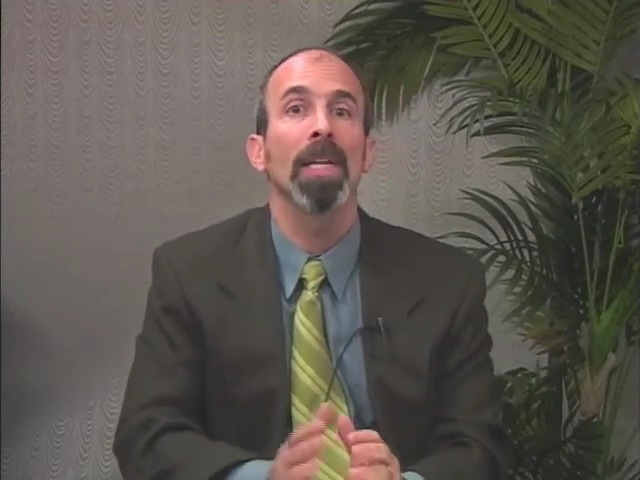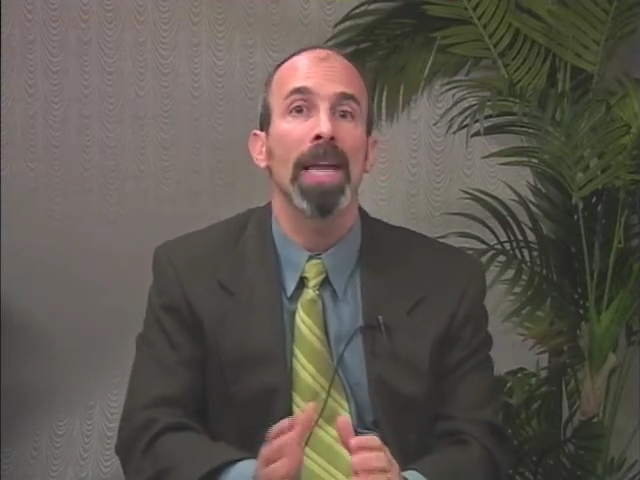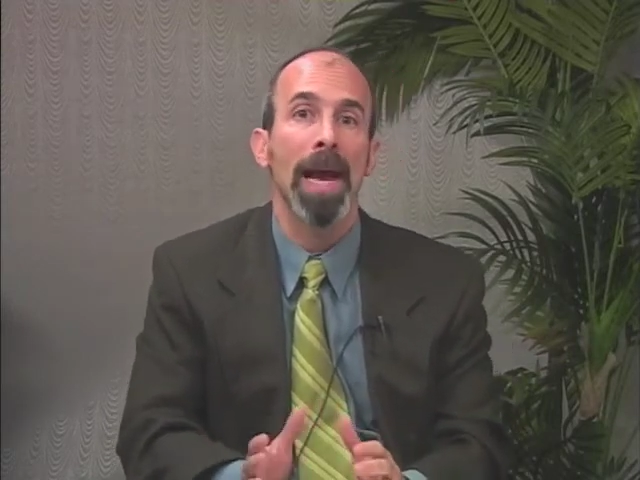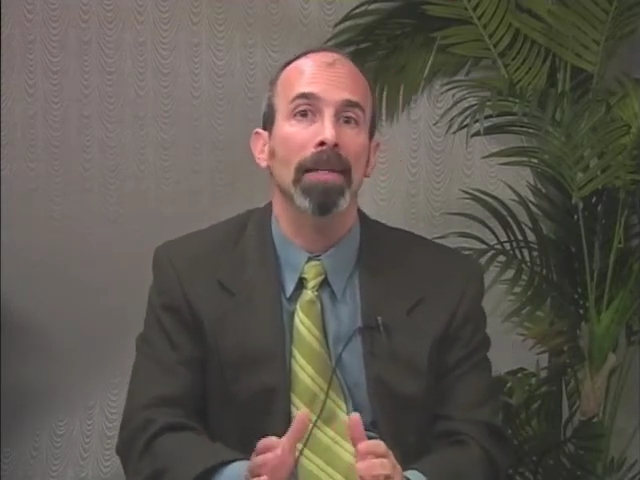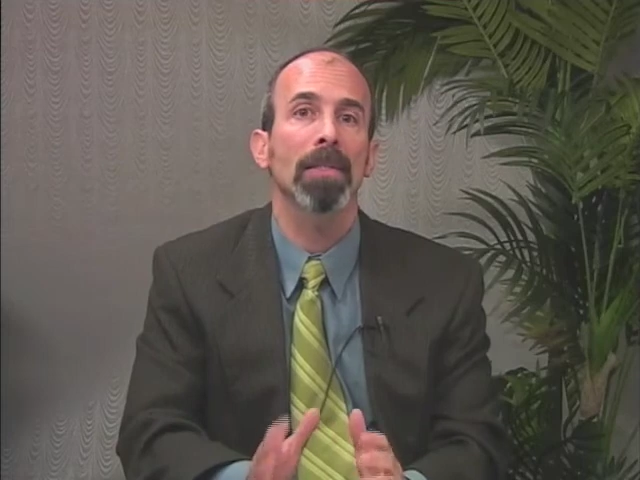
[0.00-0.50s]

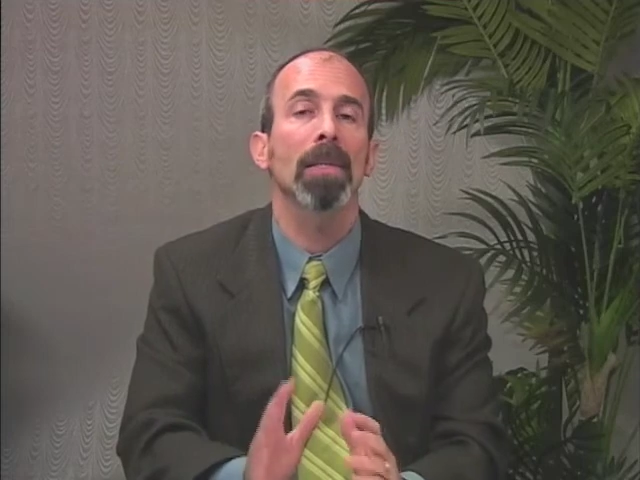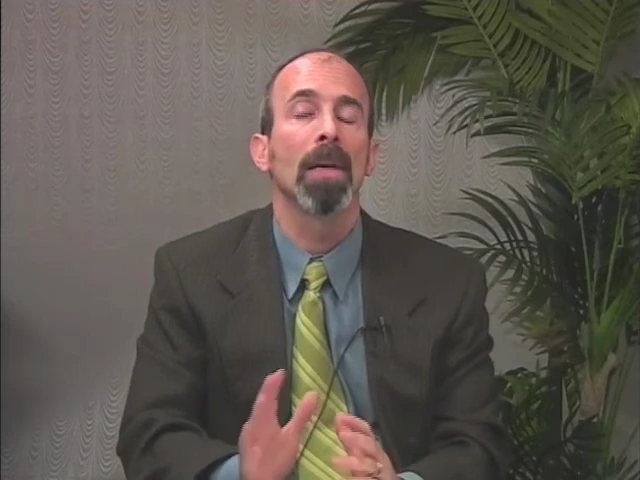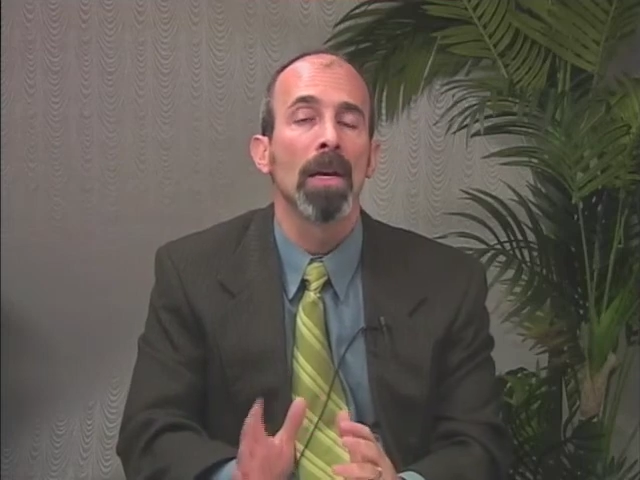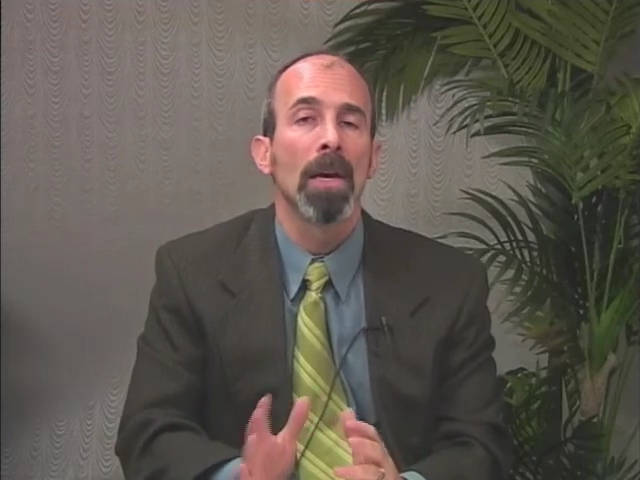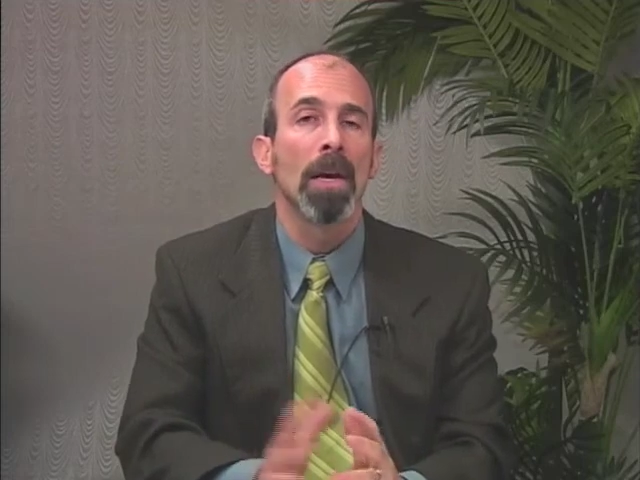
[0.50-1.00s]
next
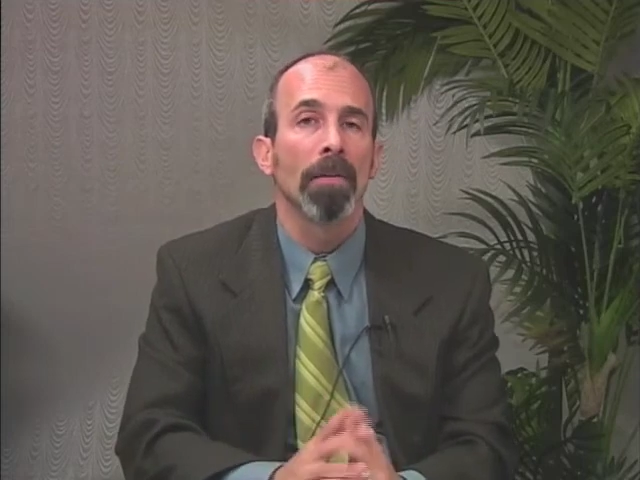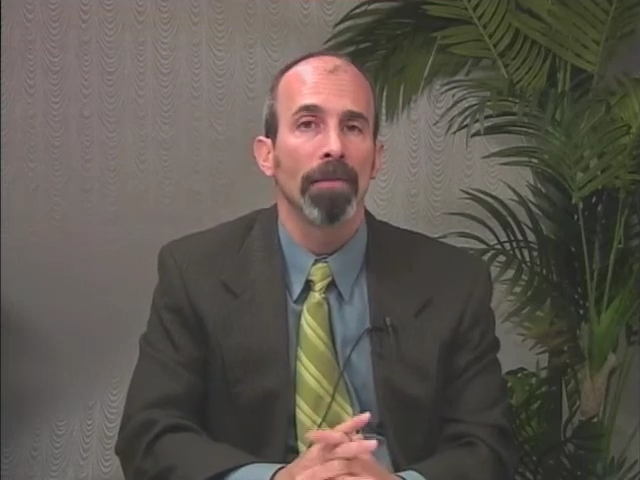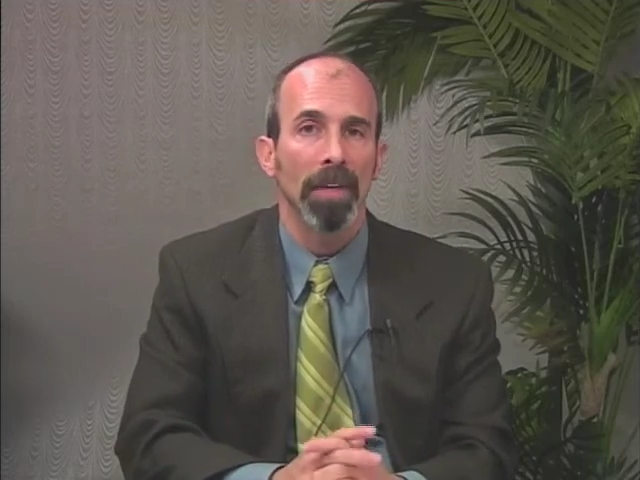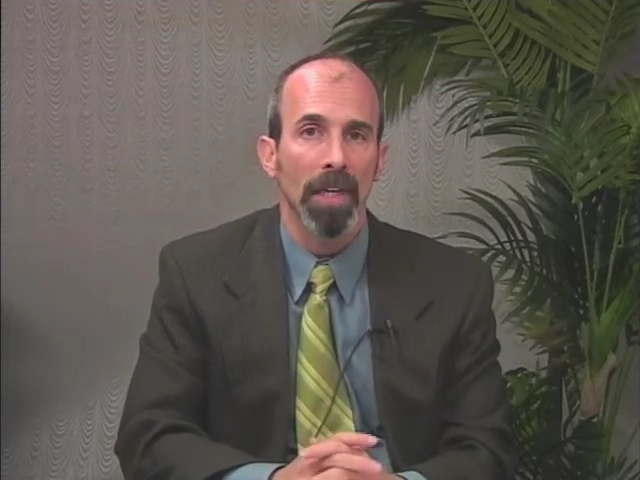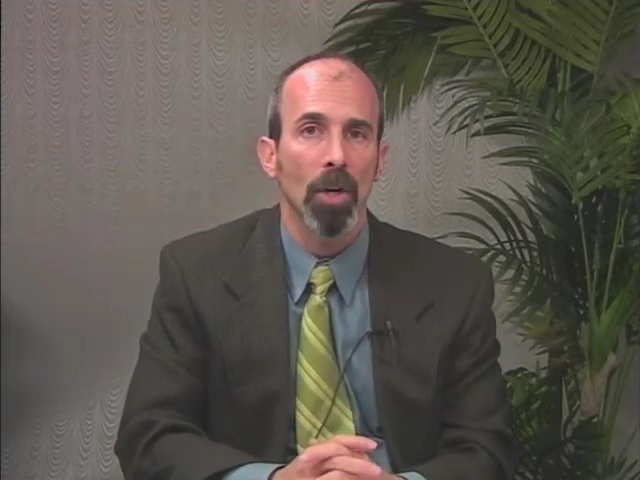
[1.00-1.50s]

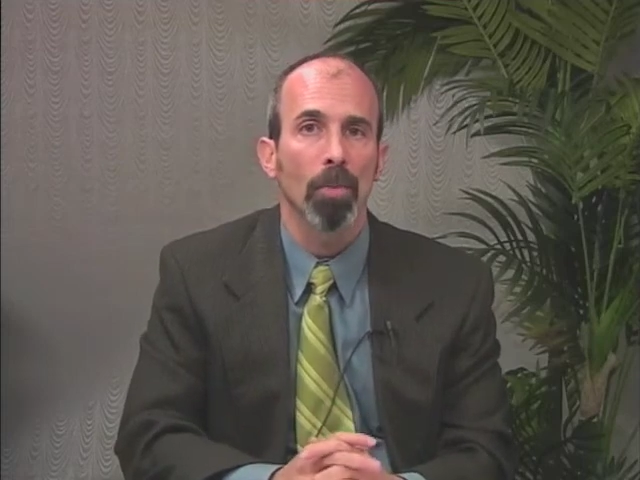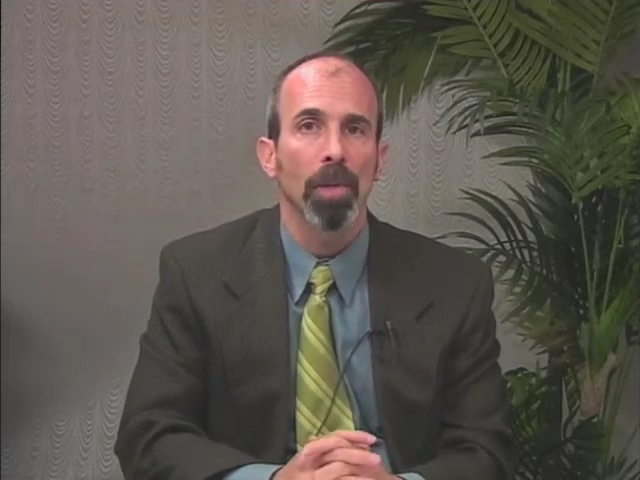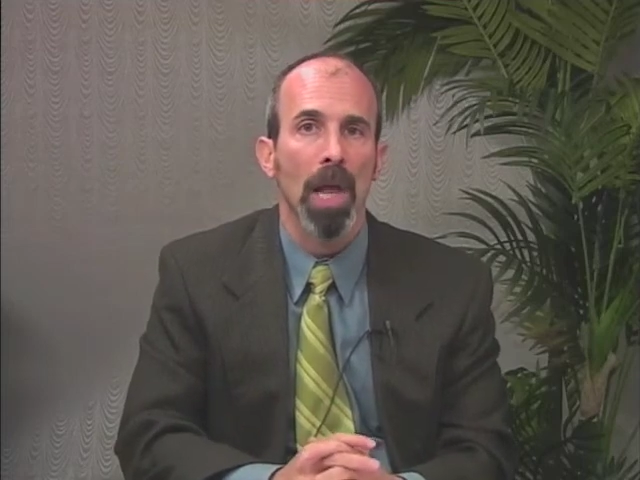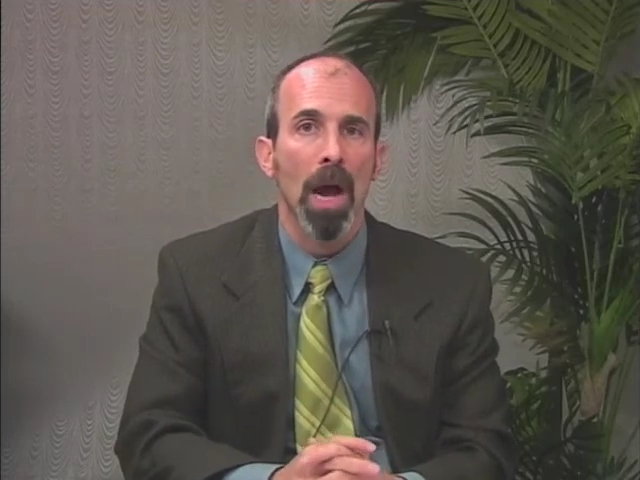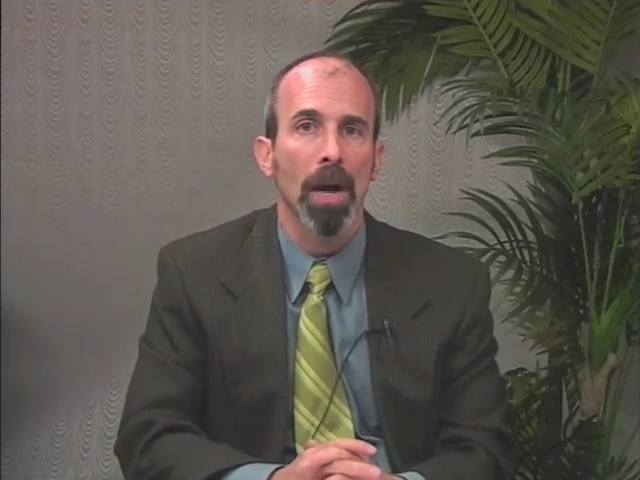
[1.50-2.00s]
video
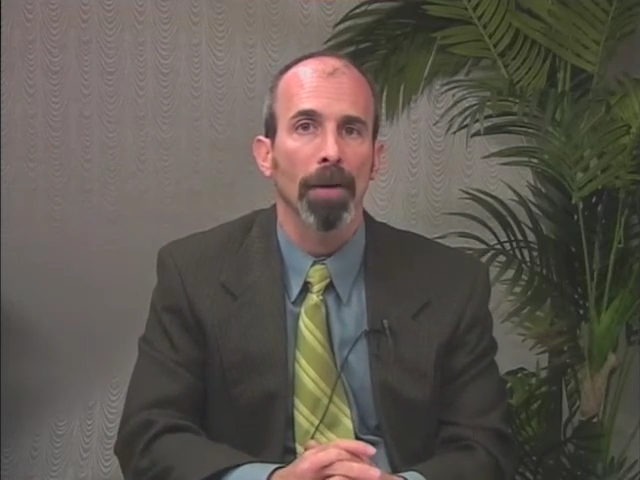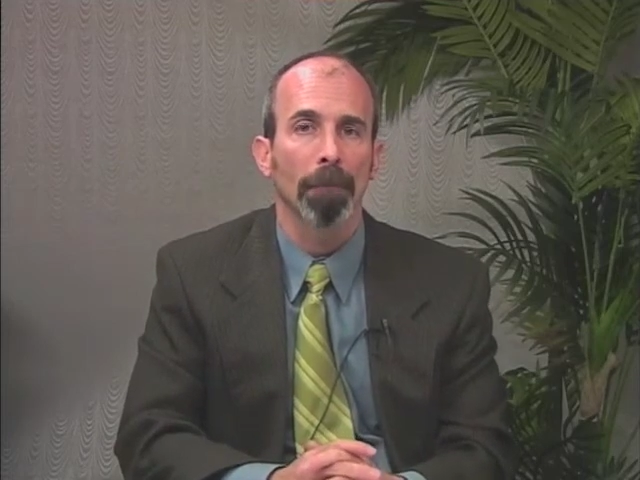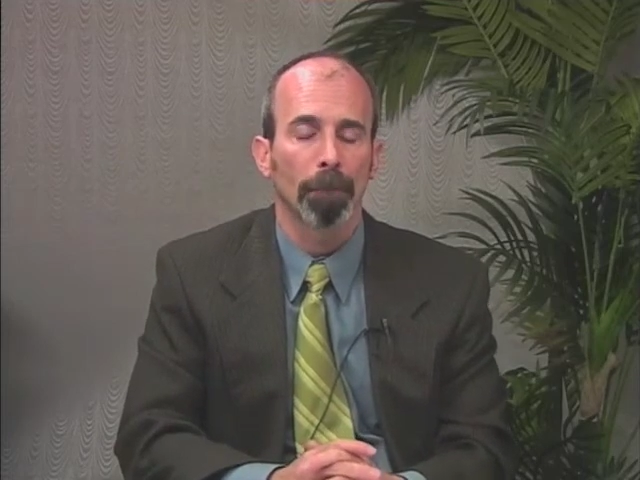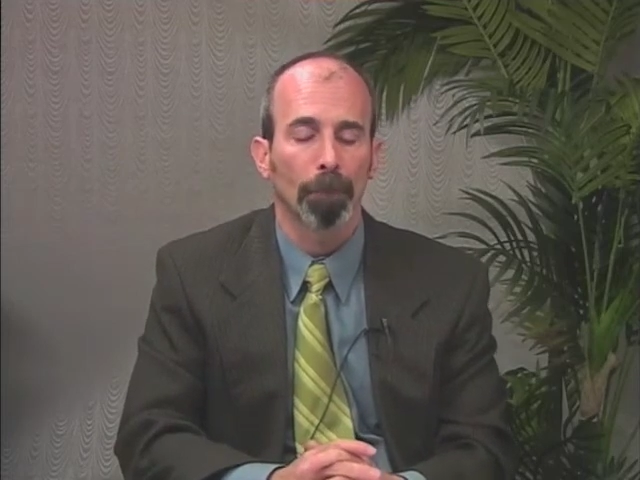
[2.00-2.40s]
blog.